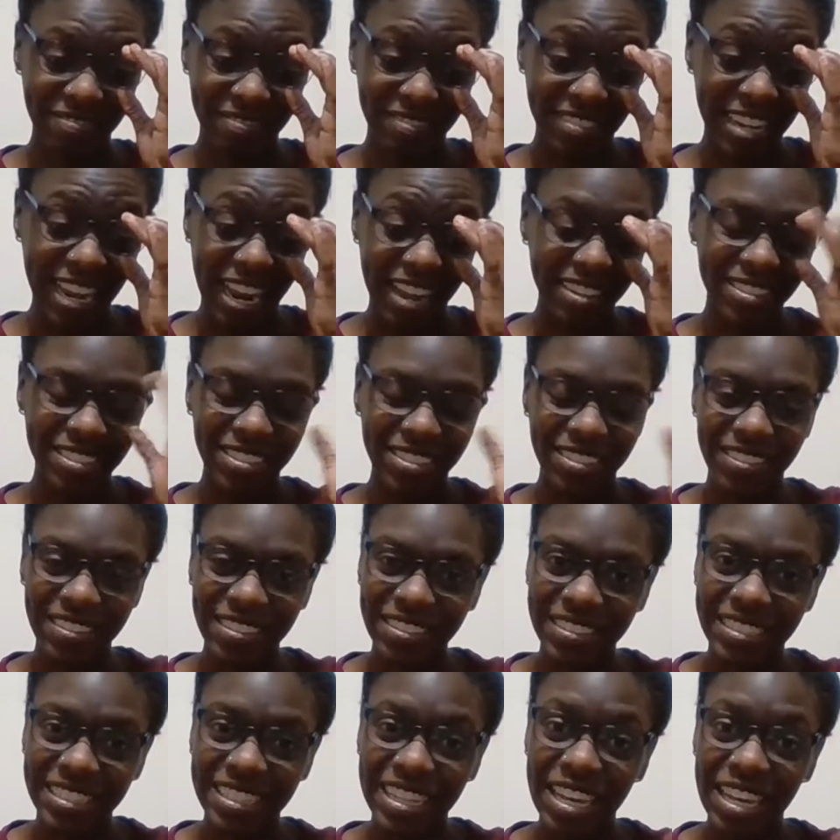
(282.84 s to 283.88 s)
yeah, so
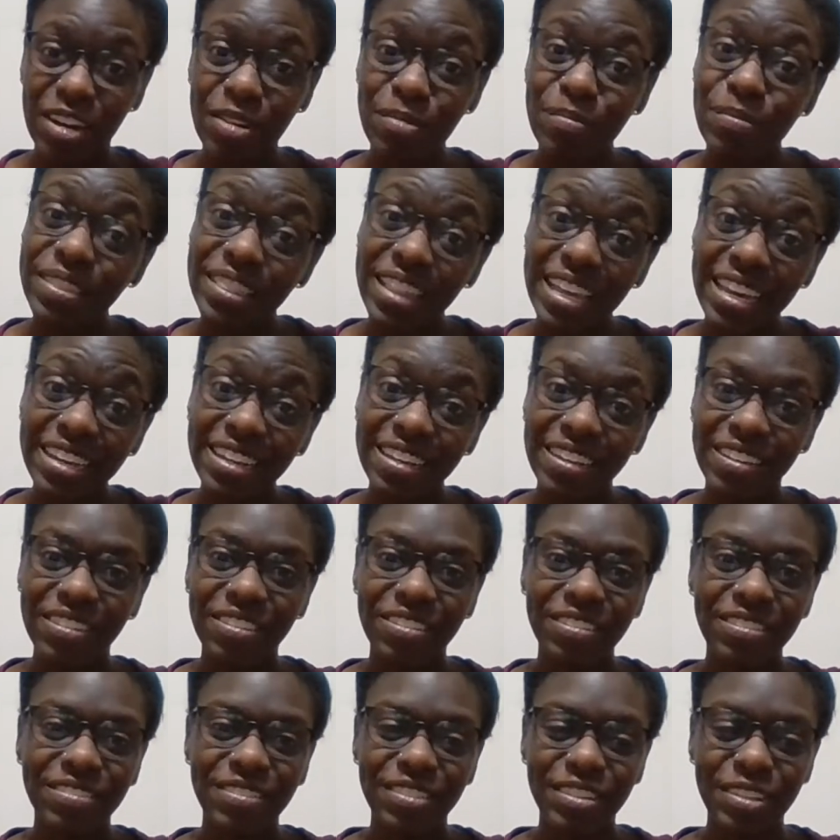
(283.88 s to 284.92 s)
there's that. But thank
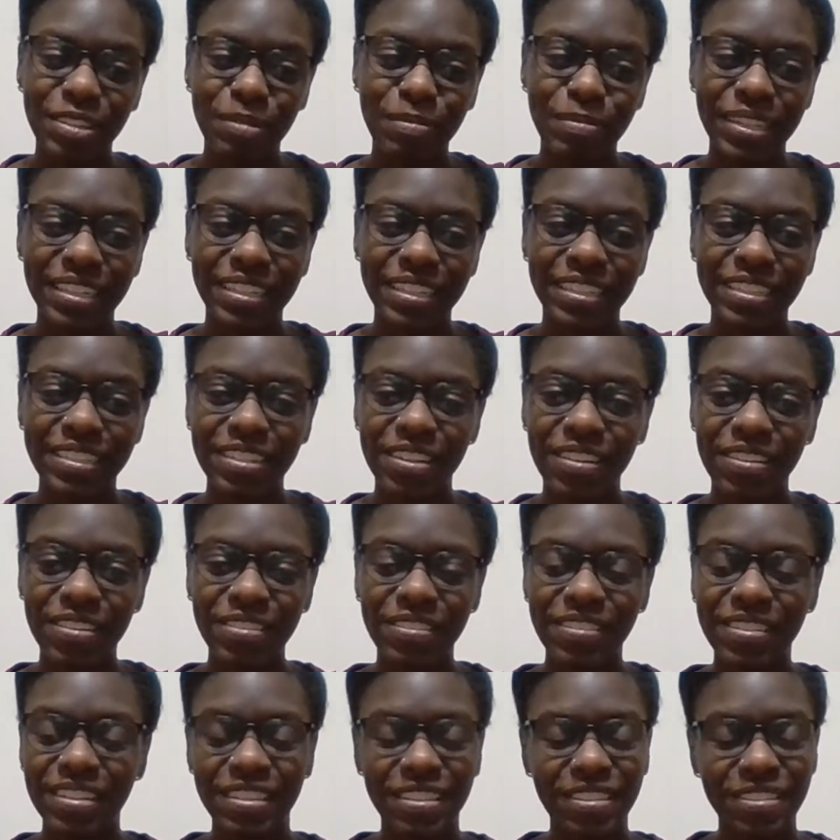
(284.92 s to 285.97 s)
you for being
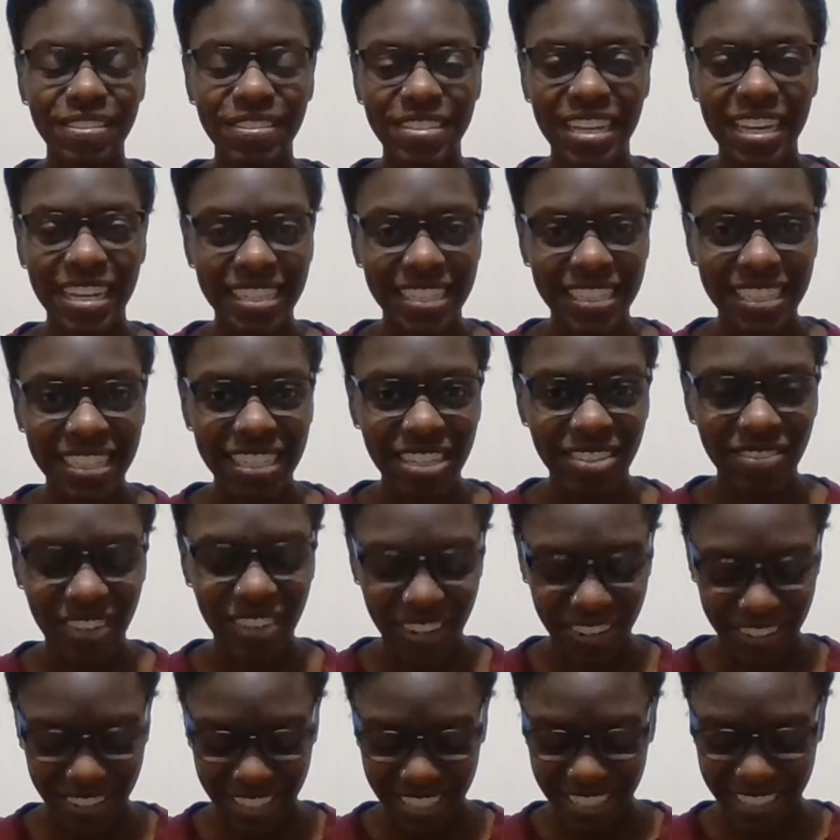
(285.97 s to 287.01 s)
so enthusiastic
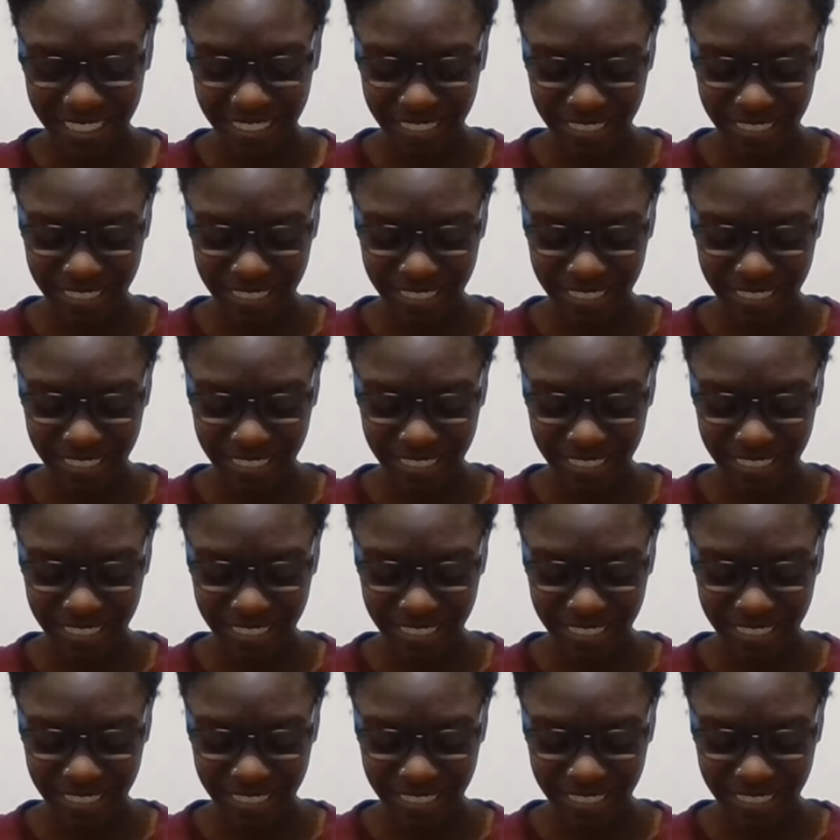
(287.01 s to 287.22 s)
about it.